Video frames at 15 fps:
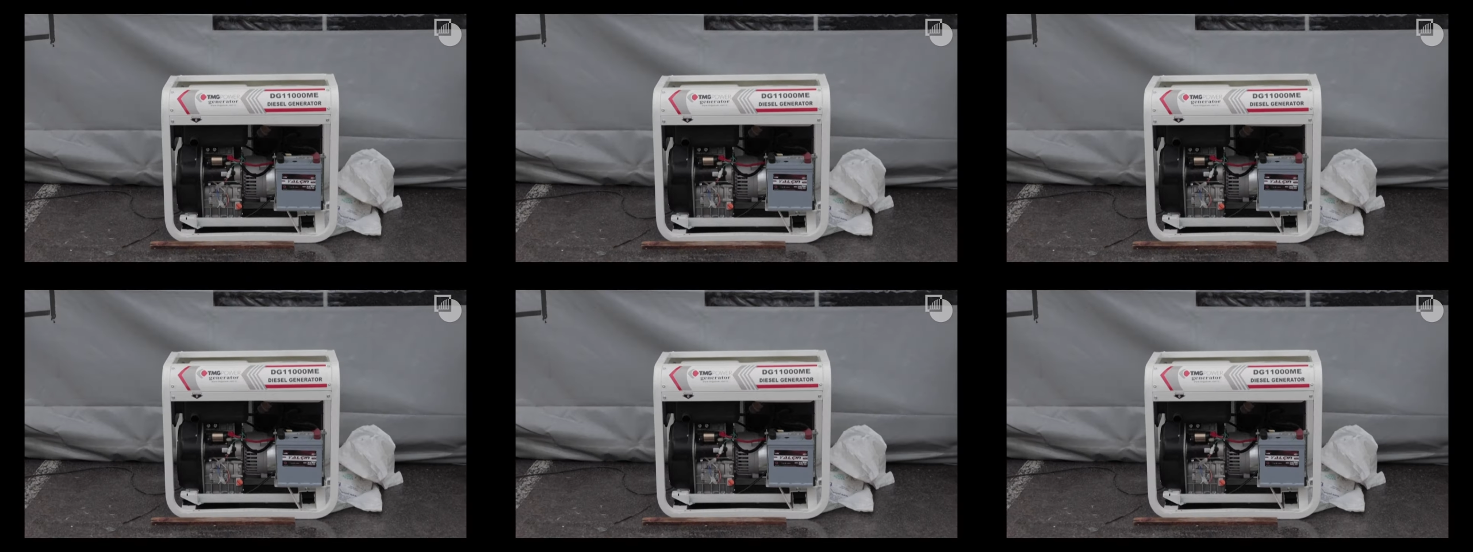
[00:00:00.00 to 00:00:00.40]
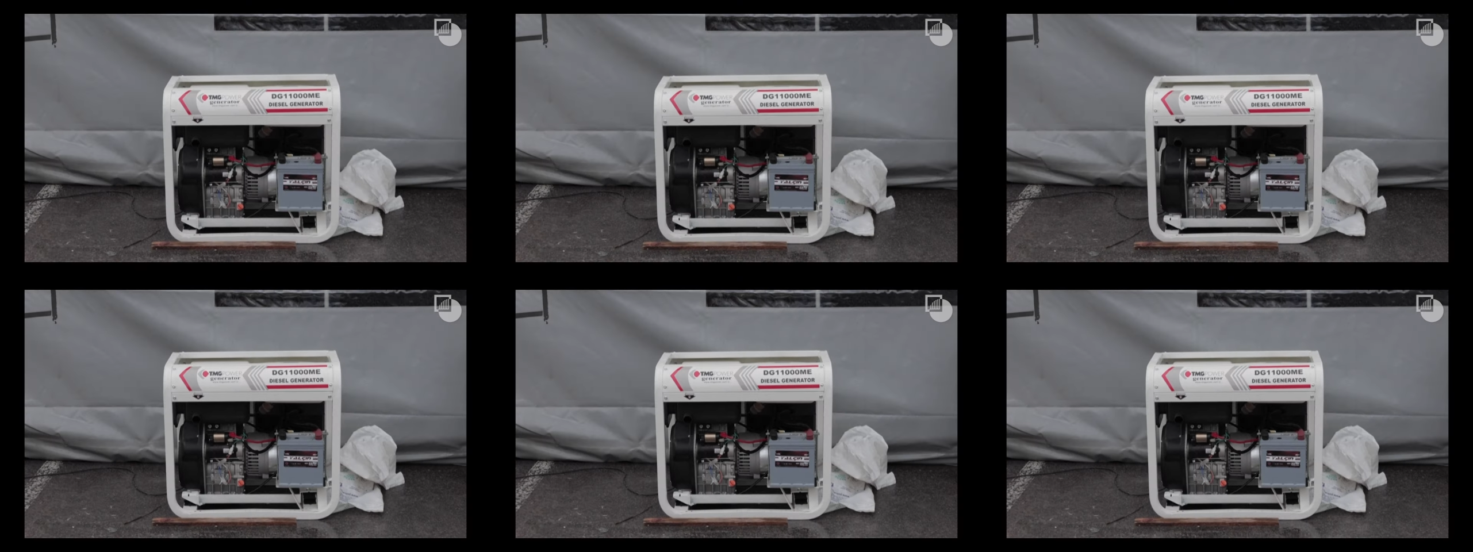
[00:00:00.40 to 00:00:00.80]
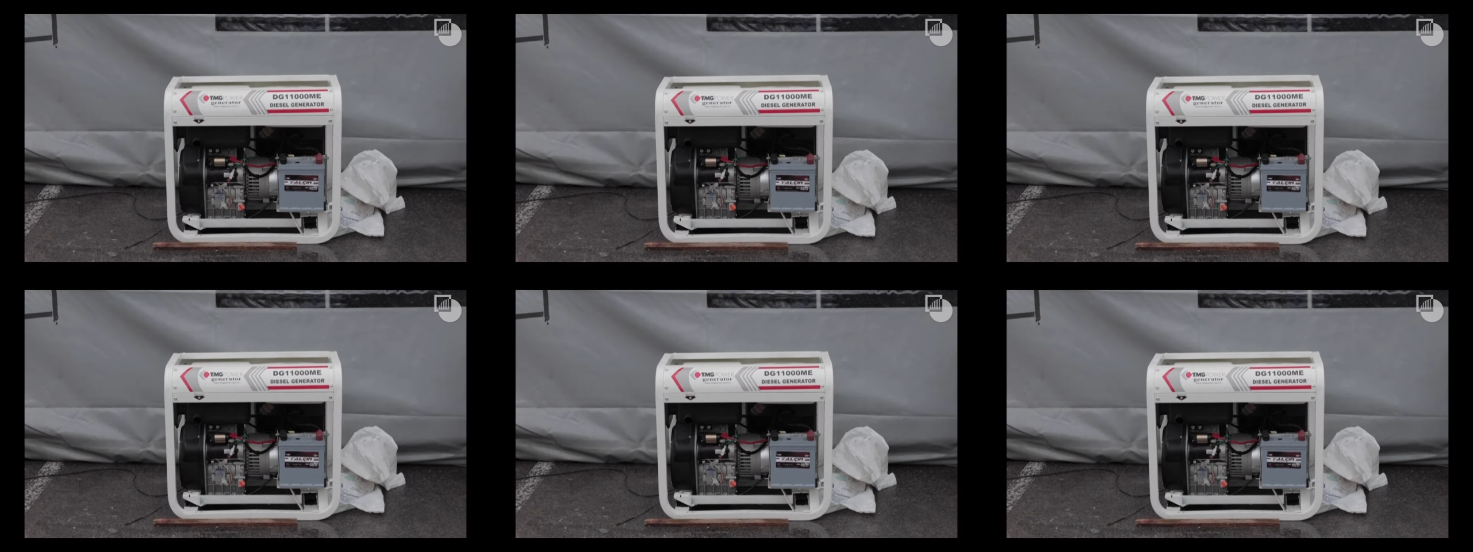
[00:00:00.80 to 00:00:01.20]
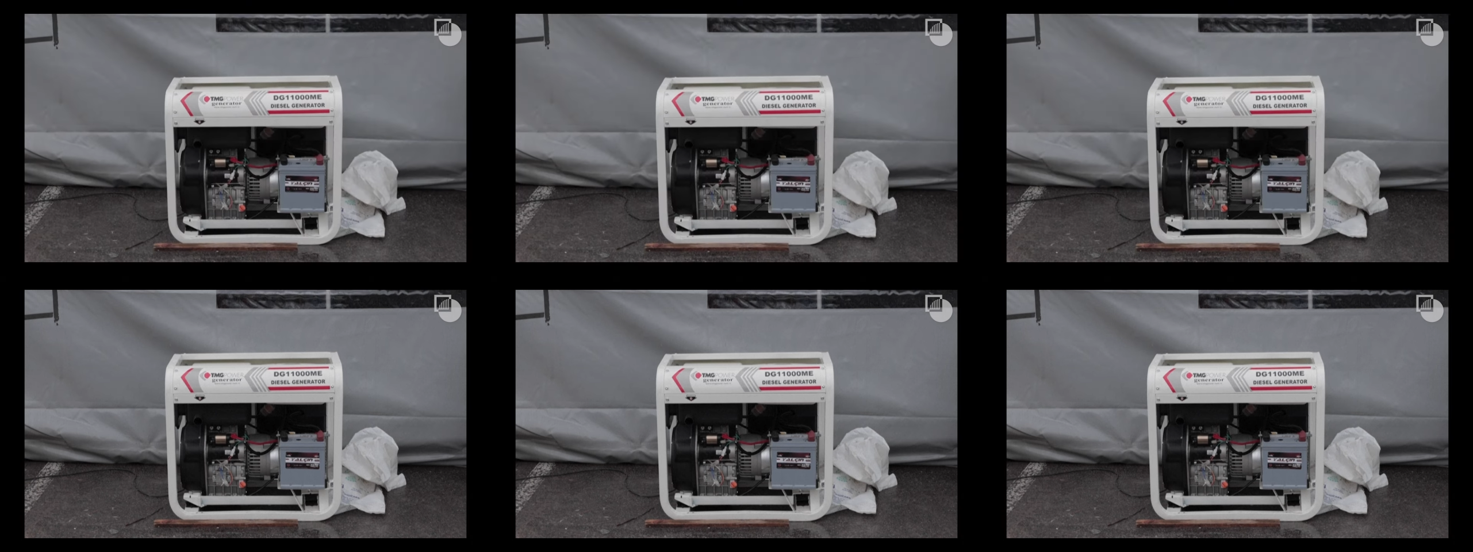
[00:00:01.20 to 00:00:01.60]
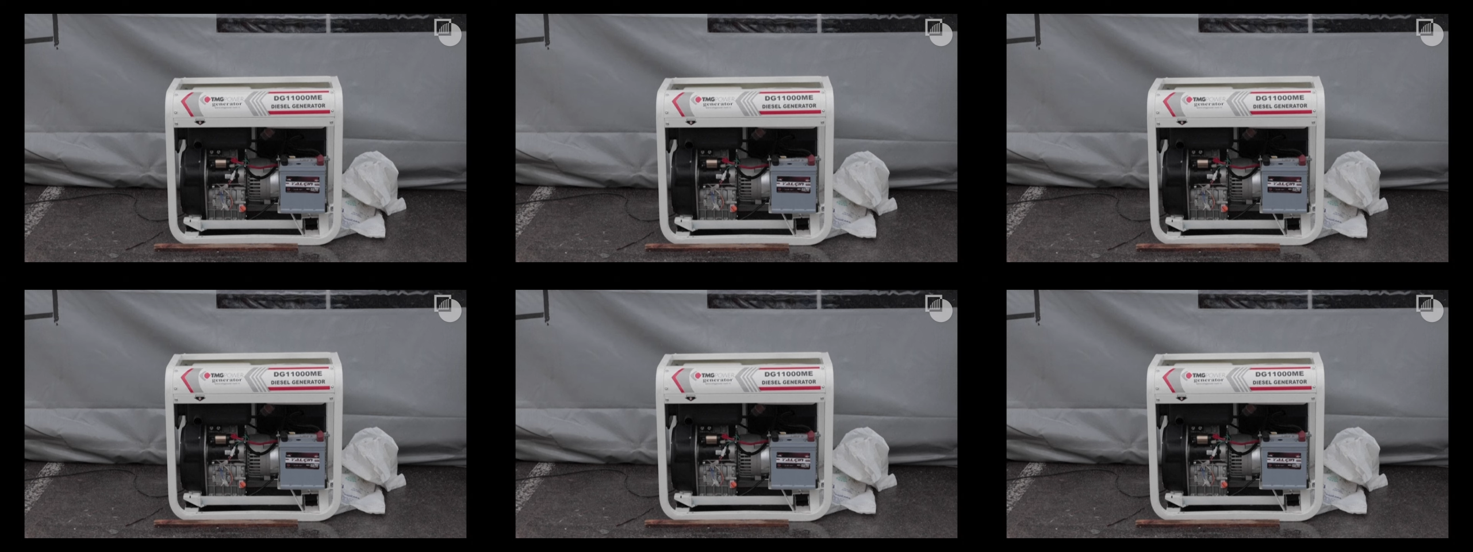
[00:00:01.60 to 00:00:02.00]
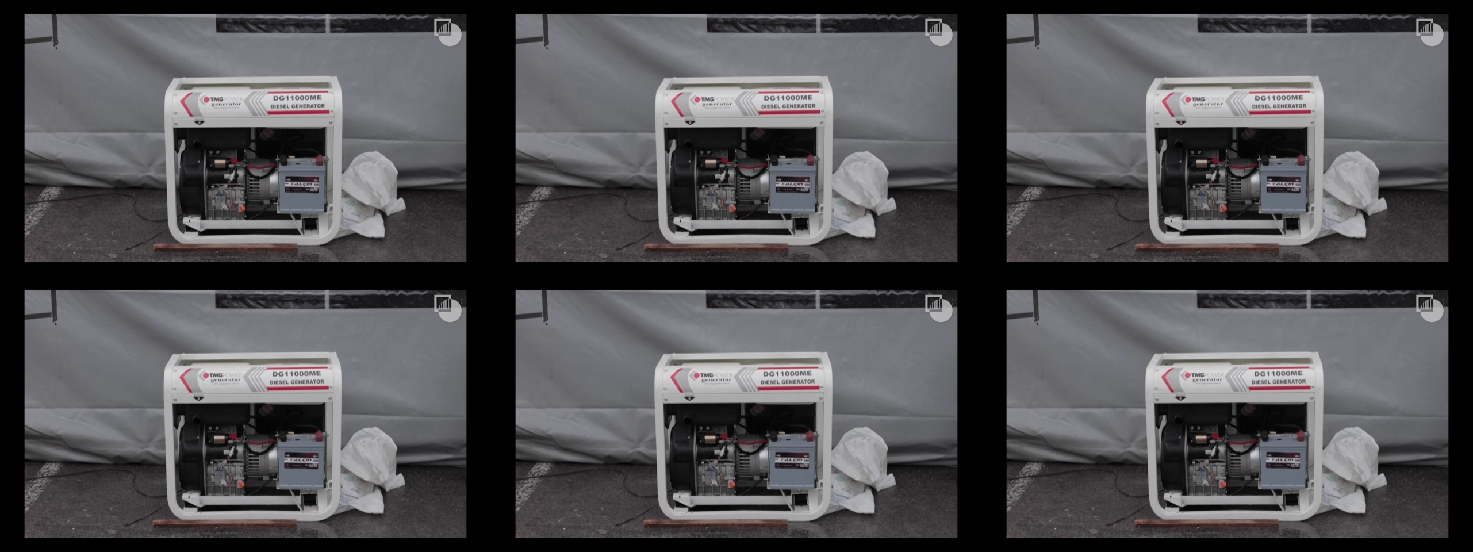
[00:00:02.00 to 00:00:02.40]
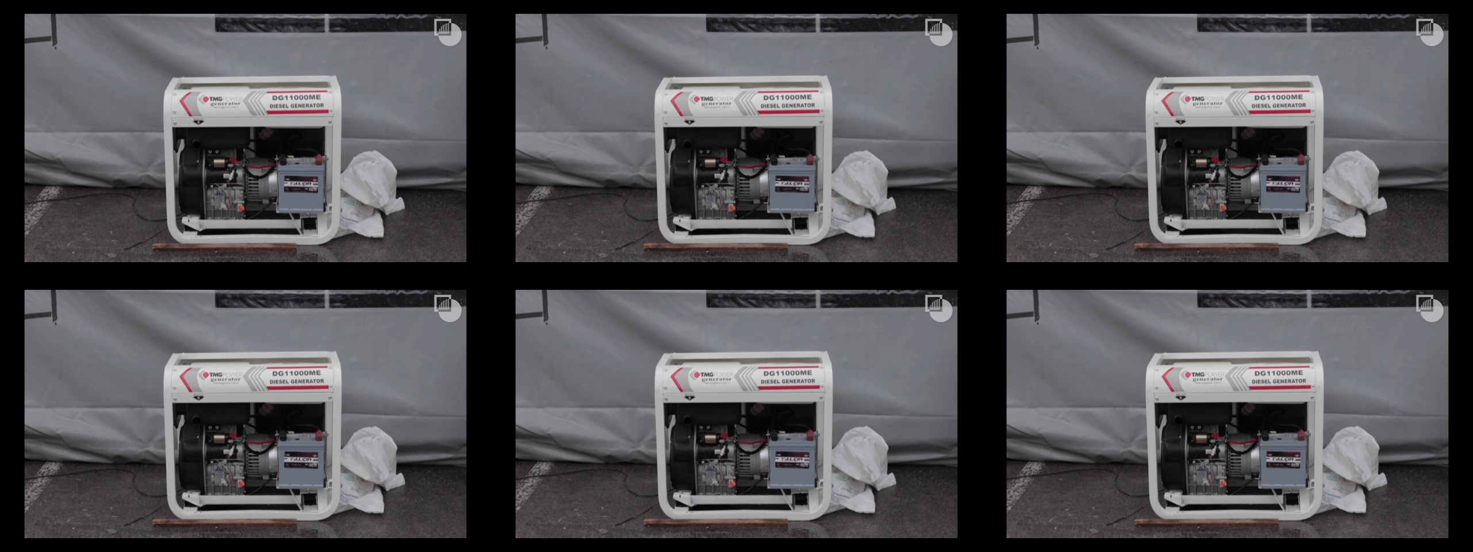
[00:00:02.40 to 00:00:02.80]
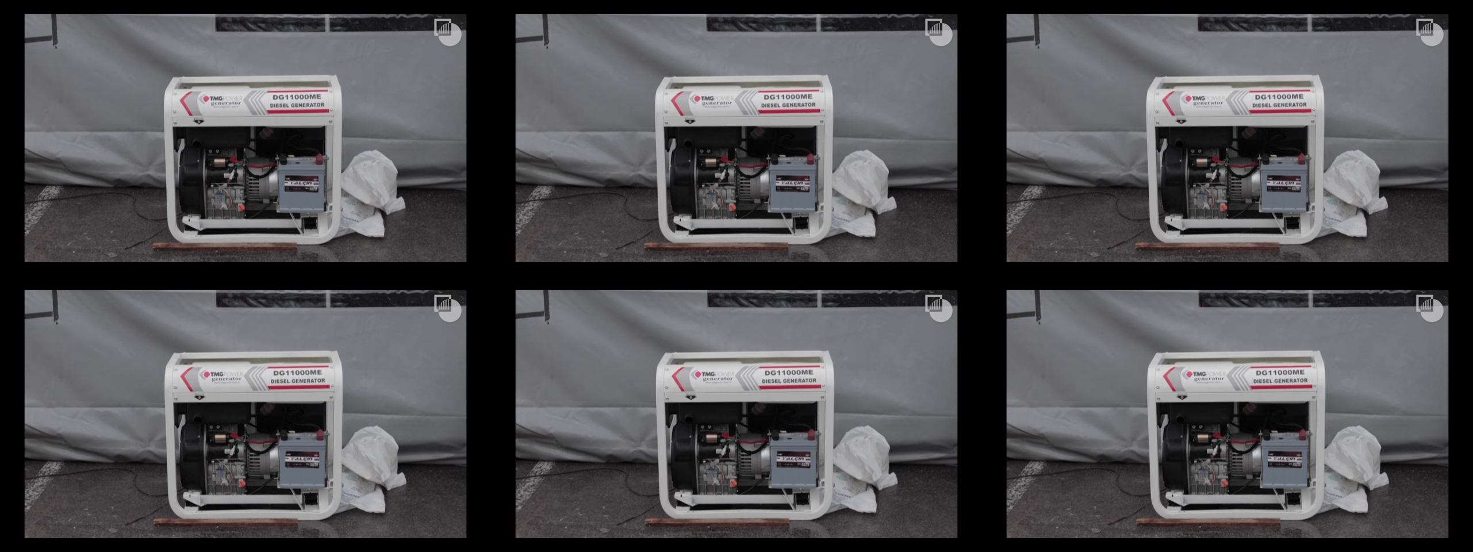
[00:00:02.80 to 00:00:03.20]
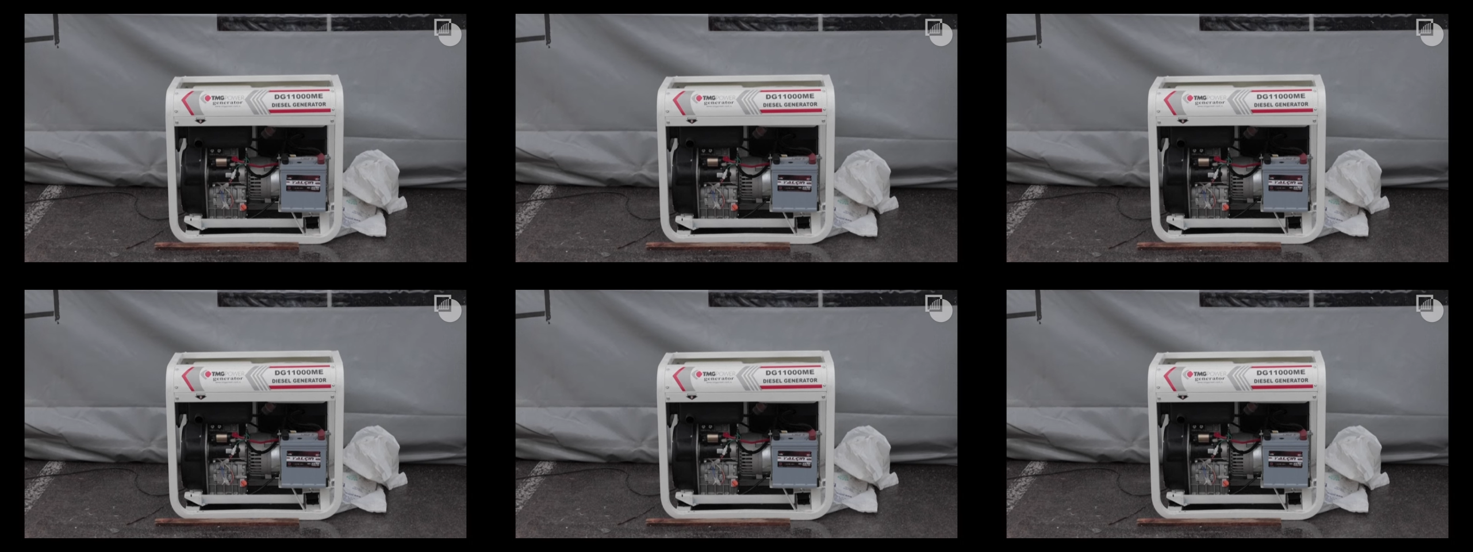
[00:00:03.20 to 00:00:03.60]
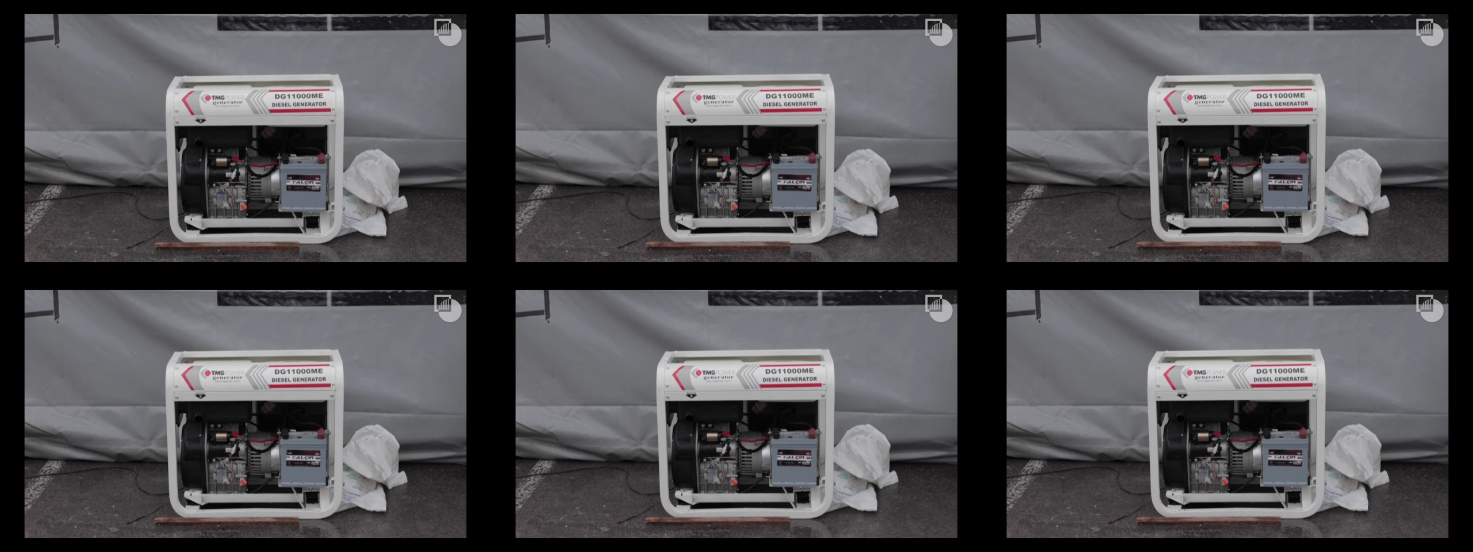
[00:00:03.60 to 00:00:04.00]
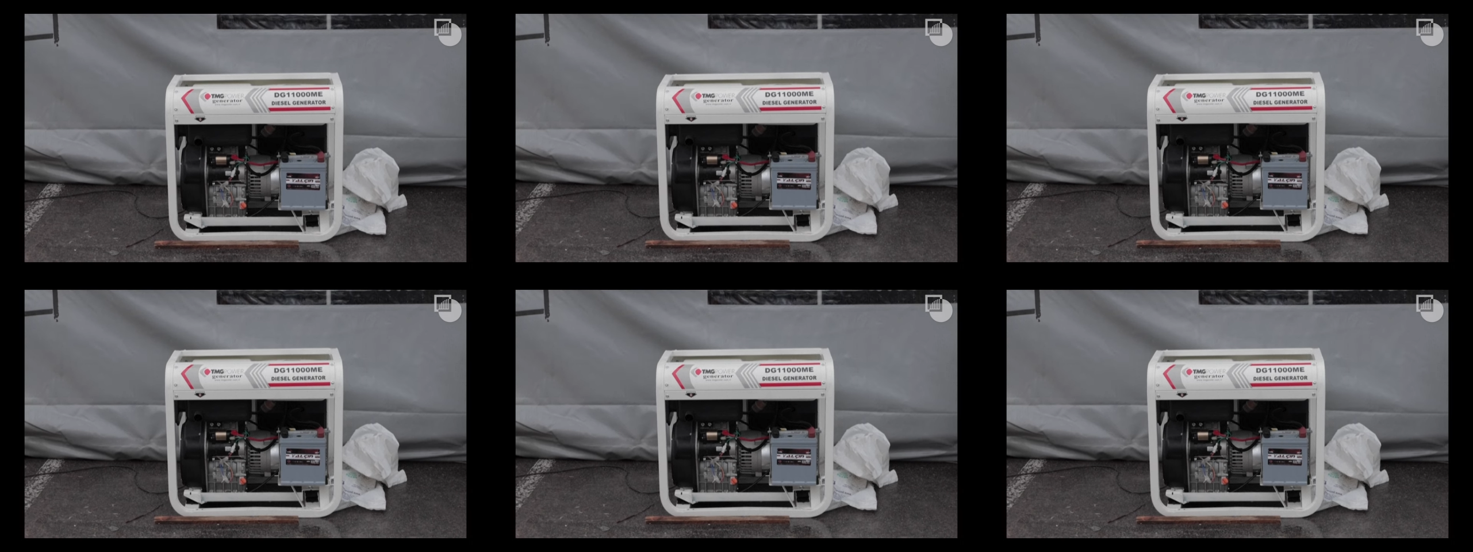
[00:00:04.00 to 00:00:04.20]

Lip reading: (no speaker visible)